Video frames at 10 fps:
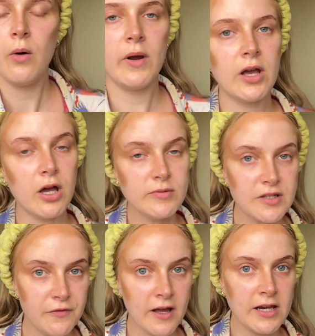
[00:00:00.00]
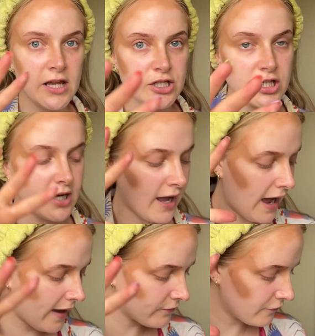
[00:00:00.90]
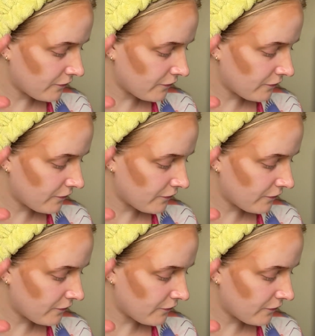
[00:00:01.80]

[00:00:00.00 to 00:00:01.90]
When it comes to foundation, I haven't